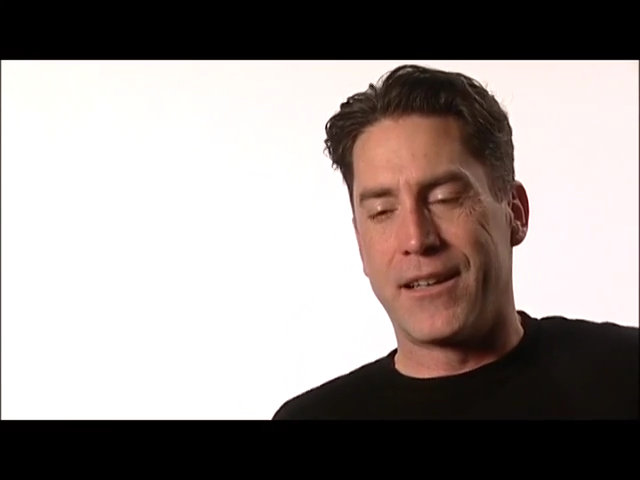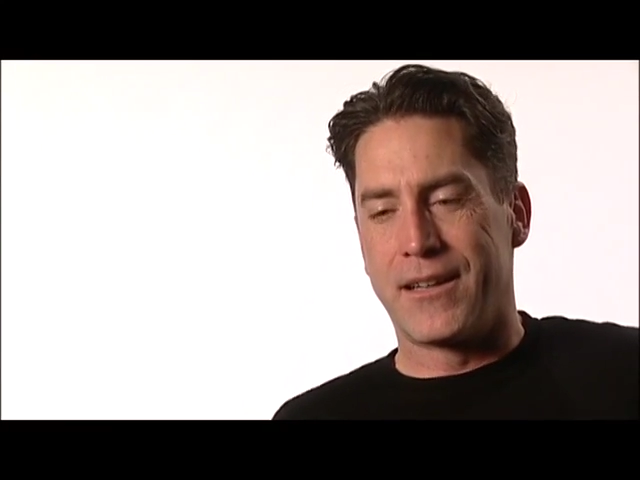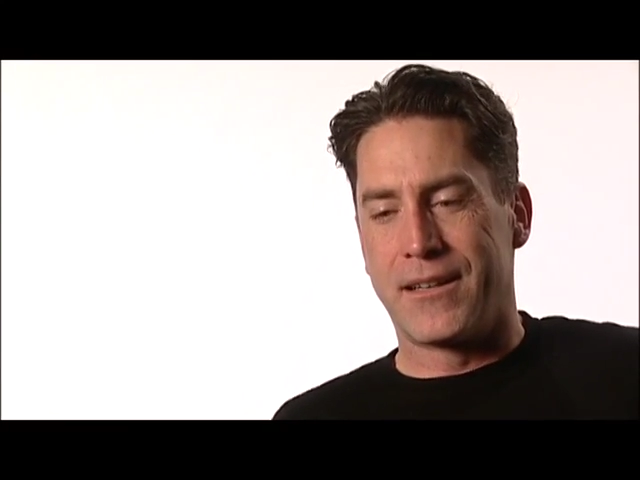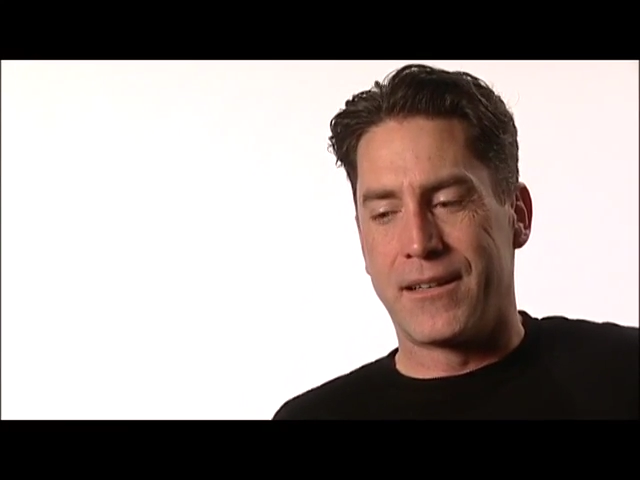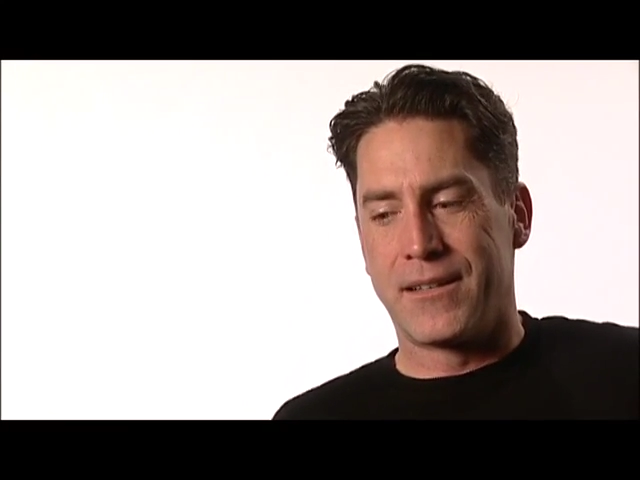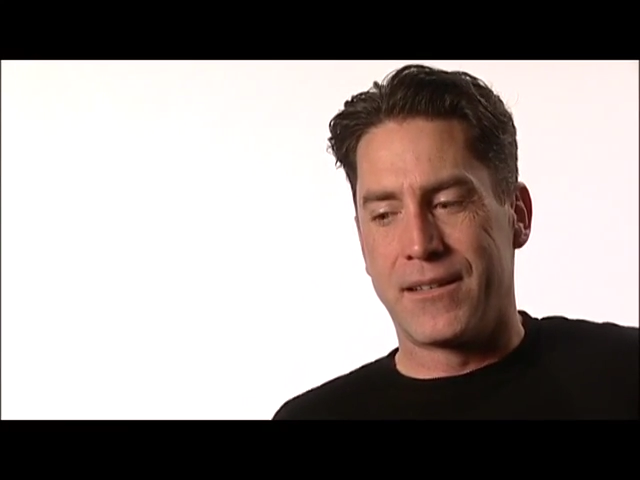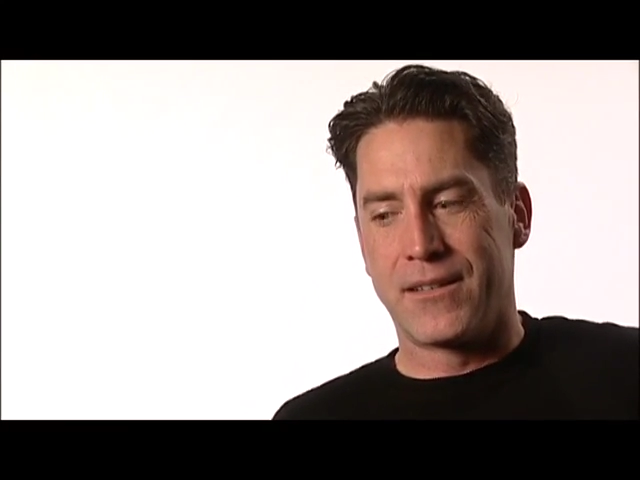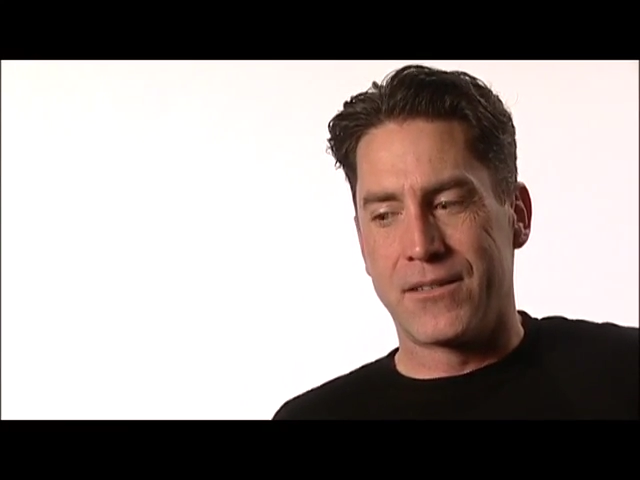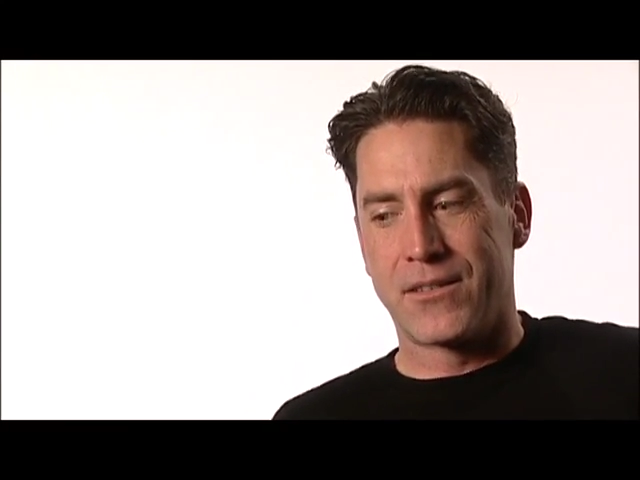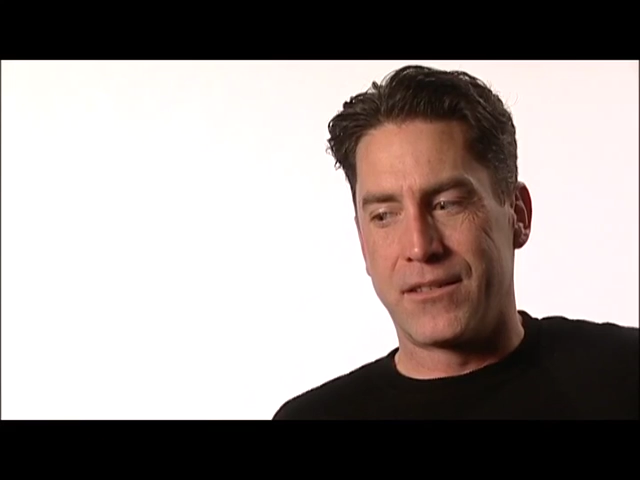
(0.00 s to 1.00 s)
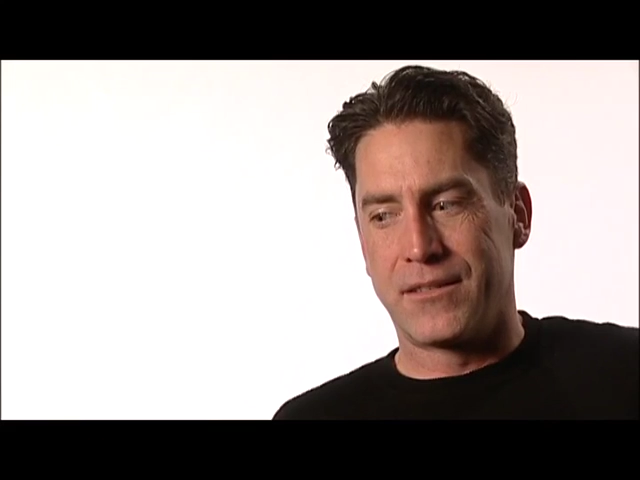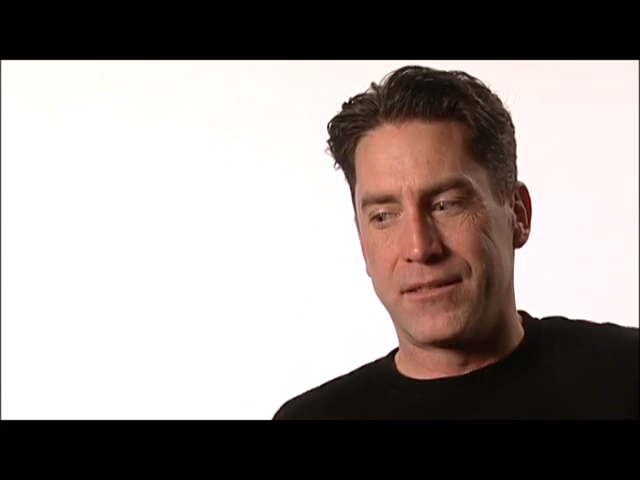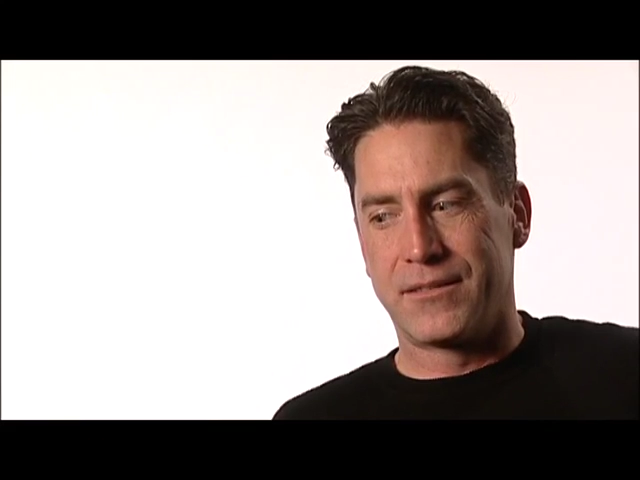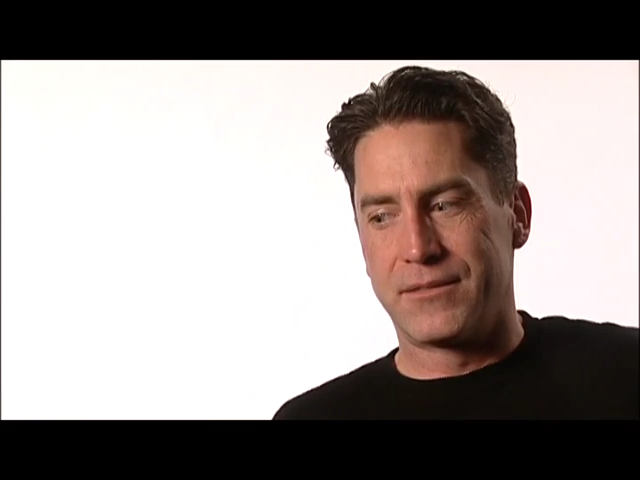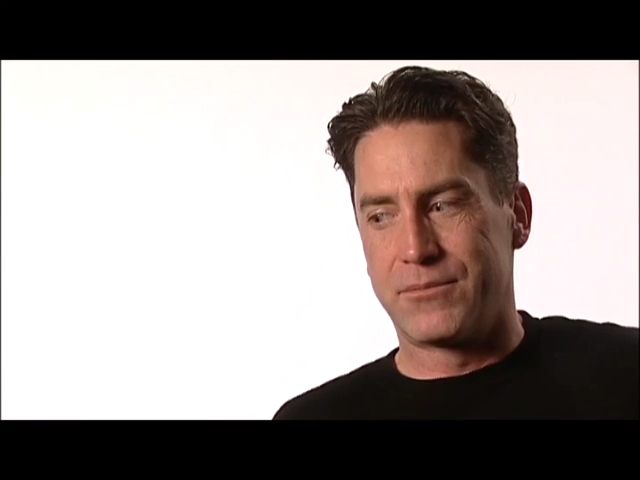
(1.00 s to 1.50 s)
Uh, there's an
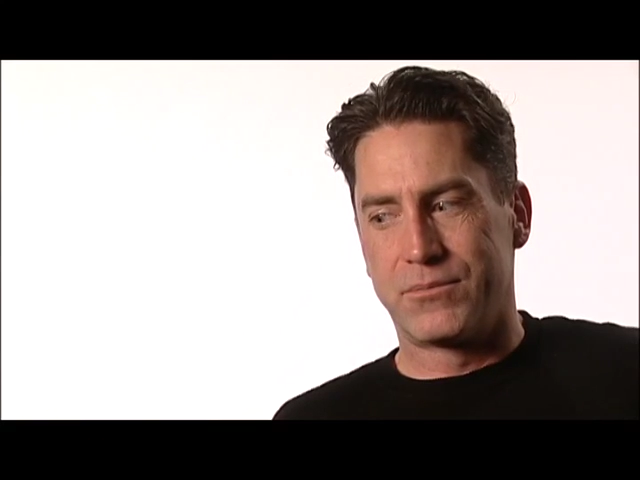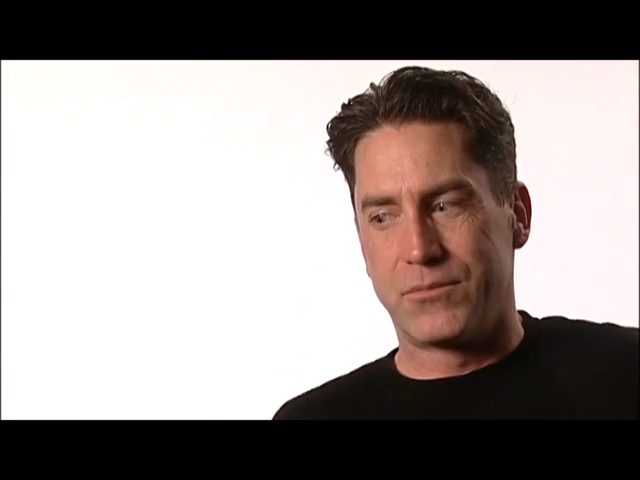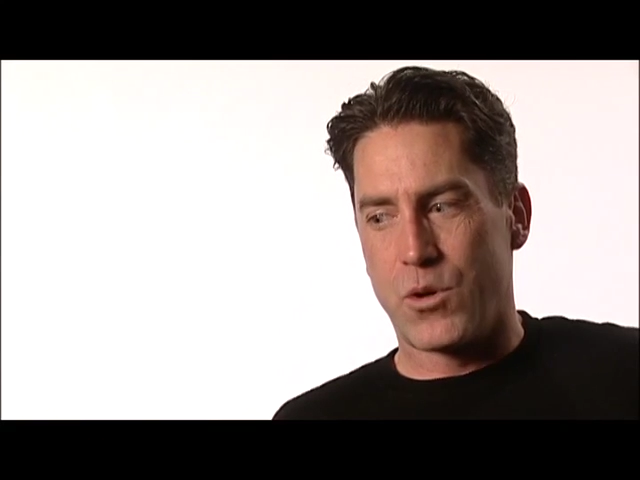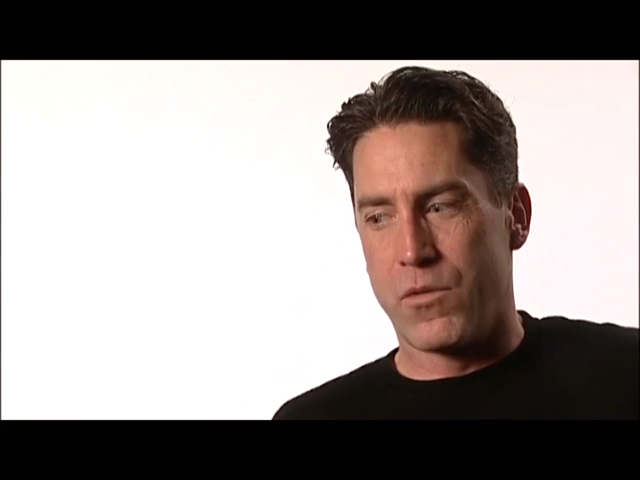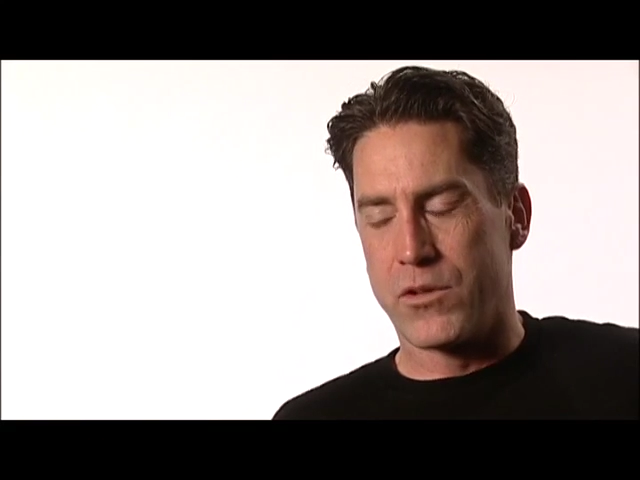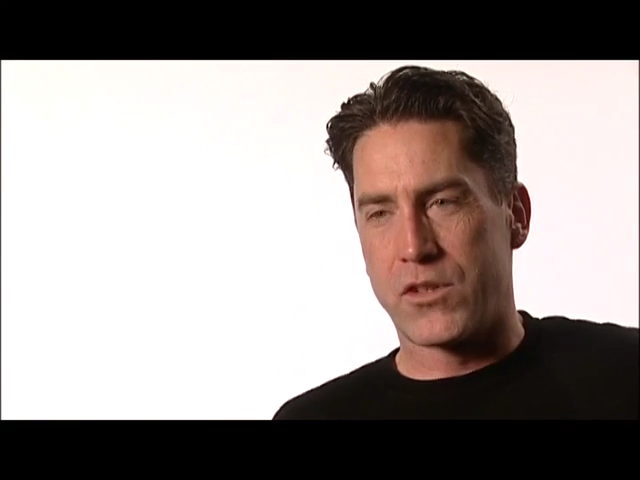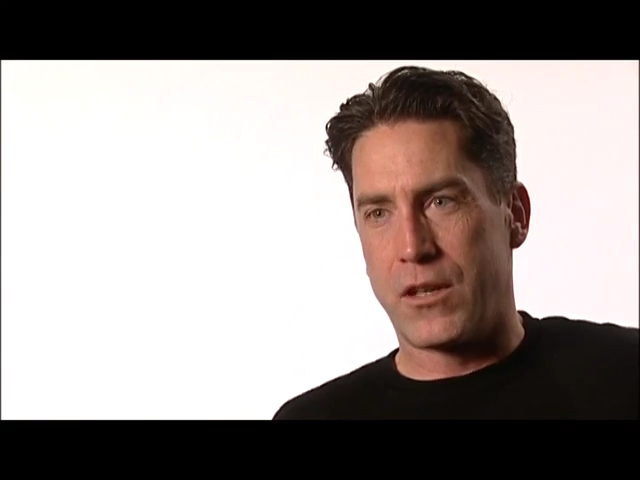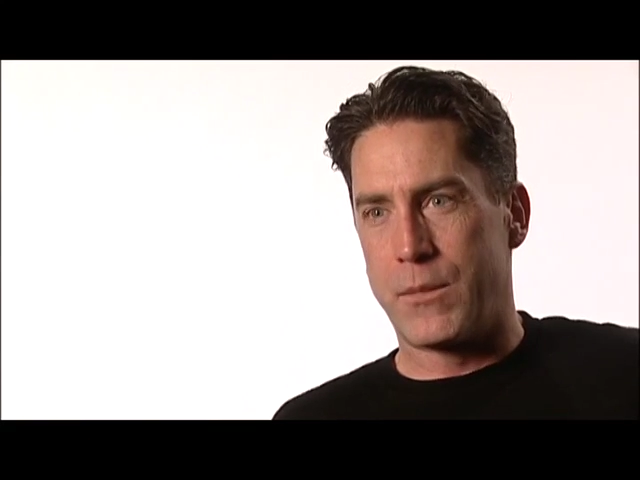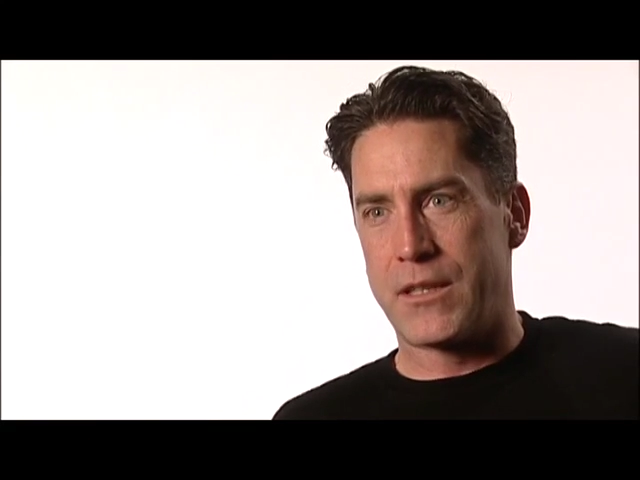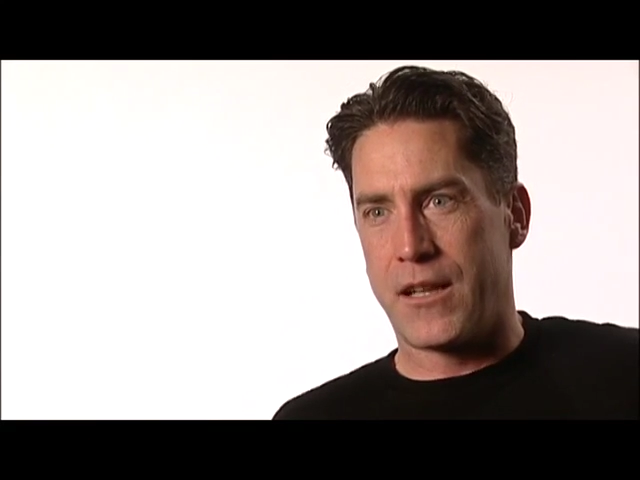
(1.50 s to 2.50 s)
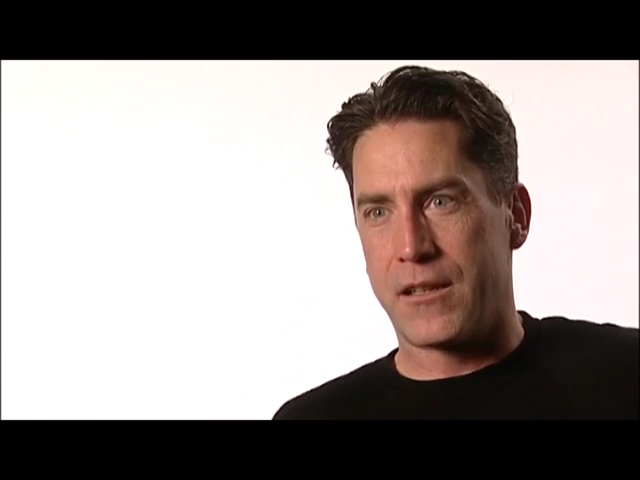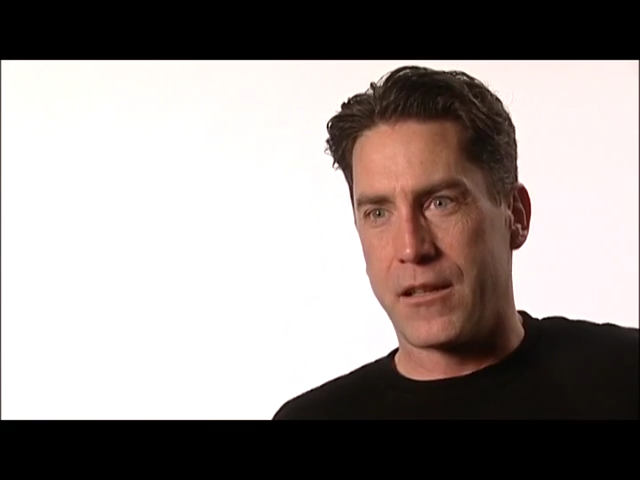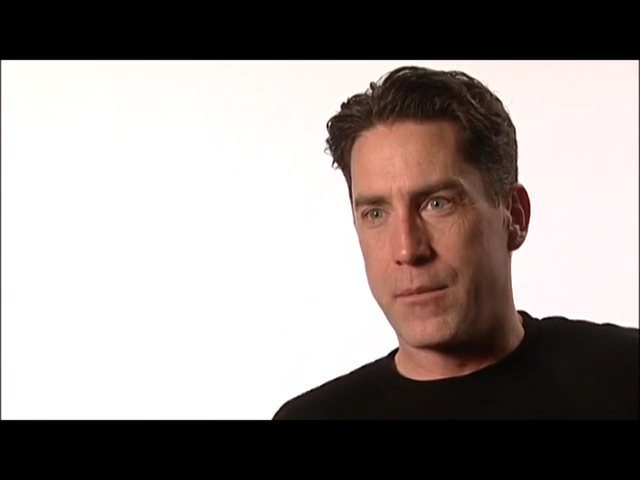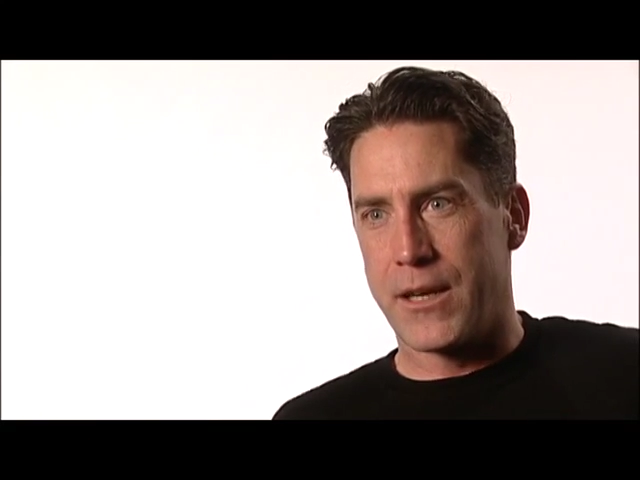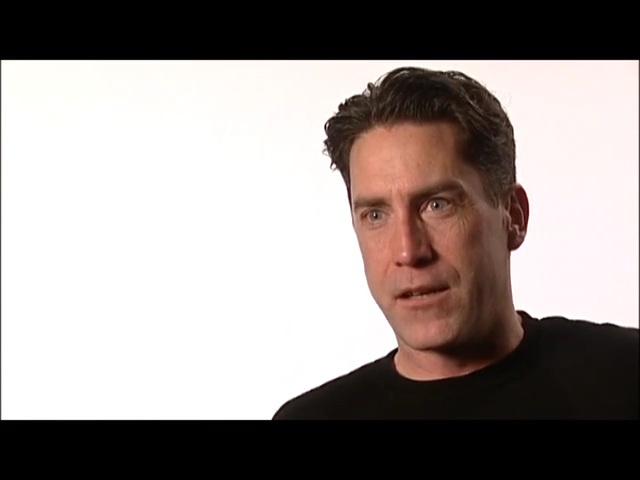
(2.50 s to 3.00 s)
over
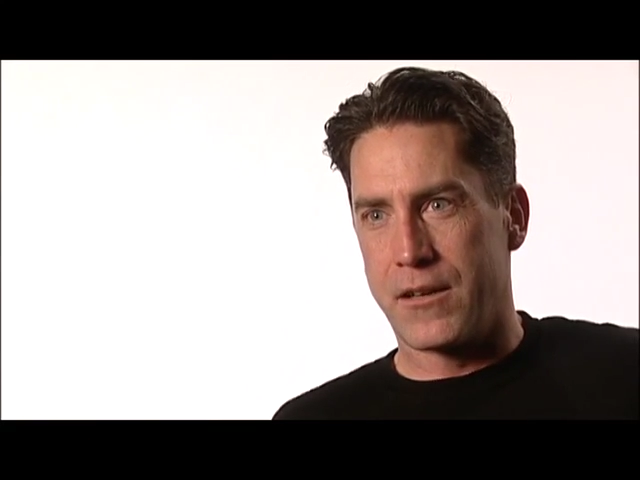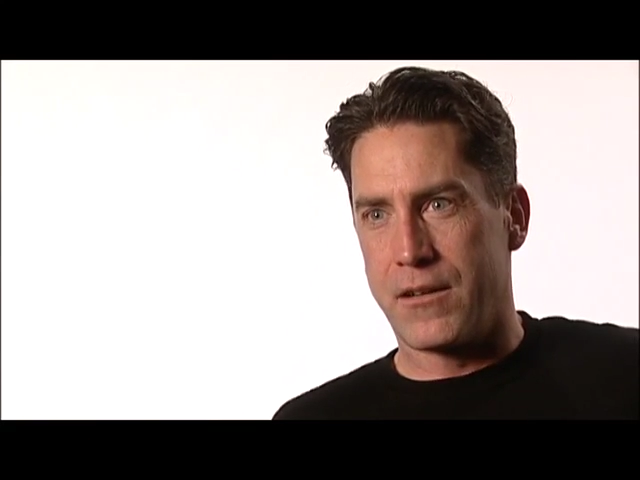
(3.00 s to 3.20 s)
sentimentality about it